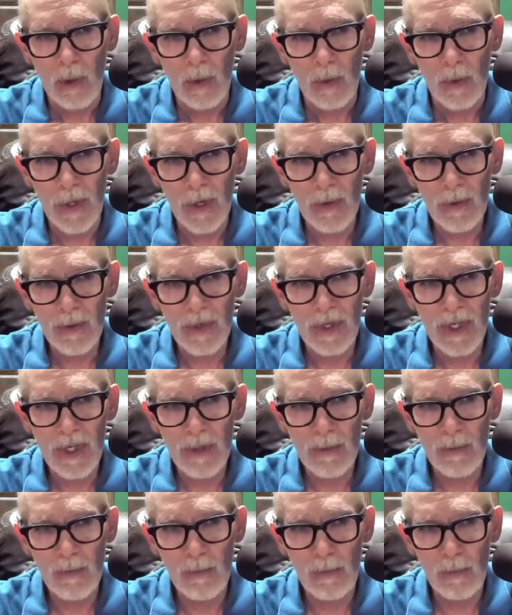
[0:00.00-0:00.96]
We don't
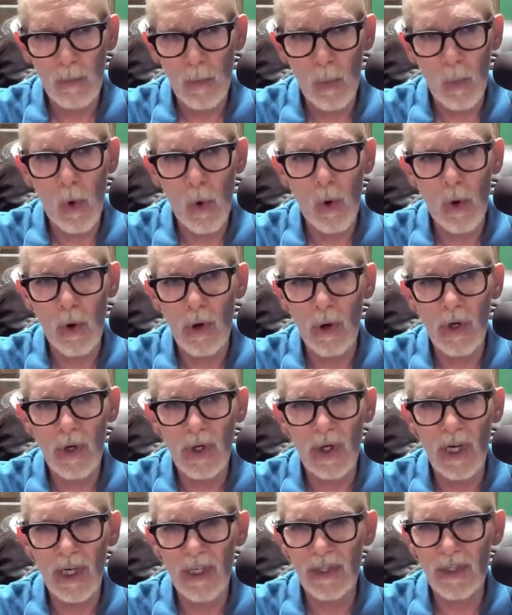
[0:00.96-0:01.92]
need
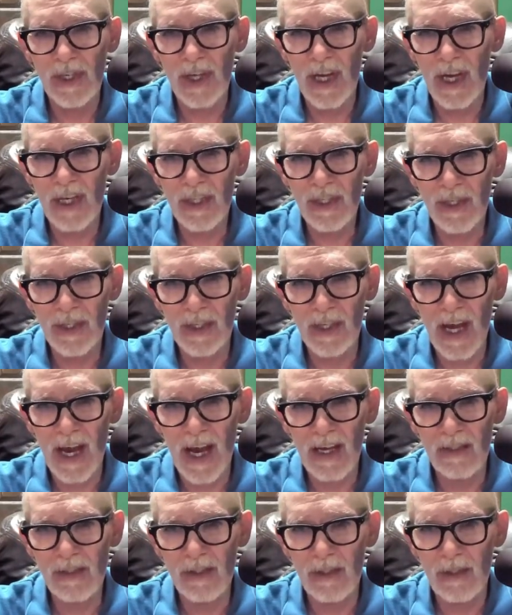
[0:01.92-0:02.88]
more education
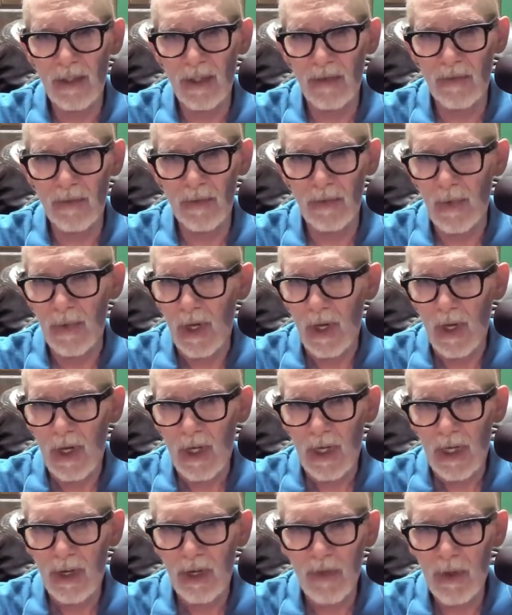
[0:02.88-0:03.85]
taxes
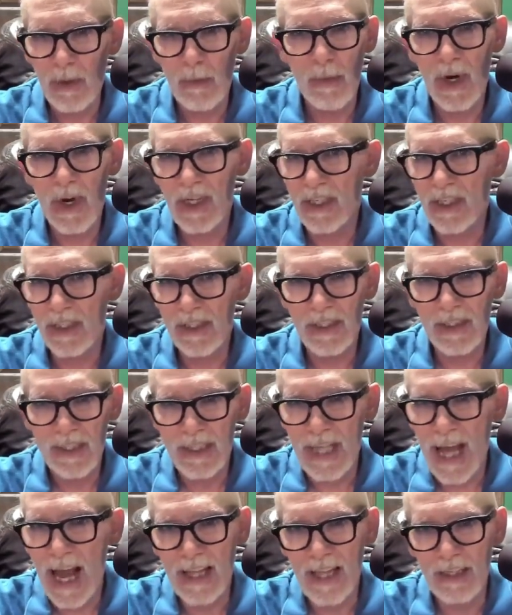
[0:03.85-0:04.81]
if the money's
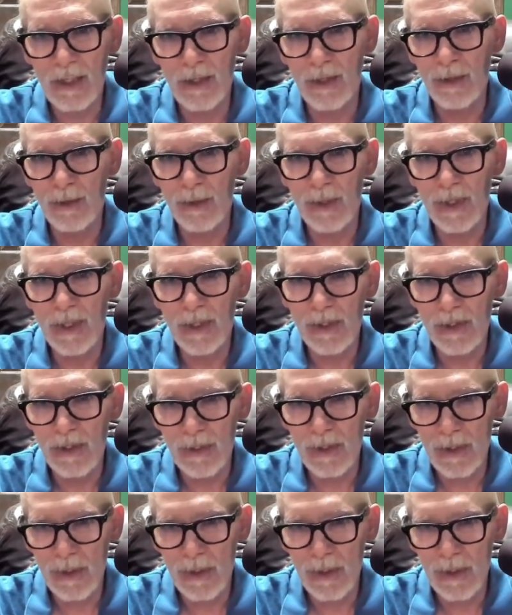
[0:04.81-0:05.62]
not going to reach the